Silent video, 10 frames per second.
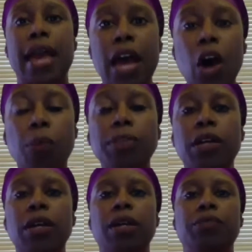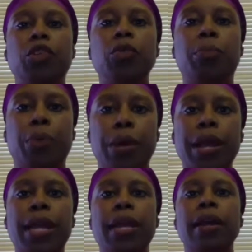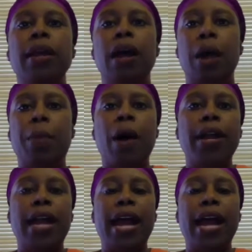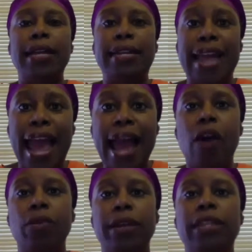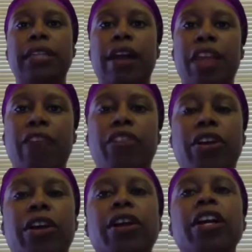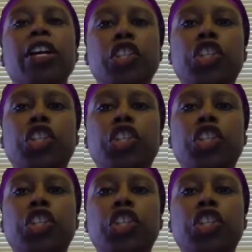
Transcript: helped to bring apartheid down in South Africa,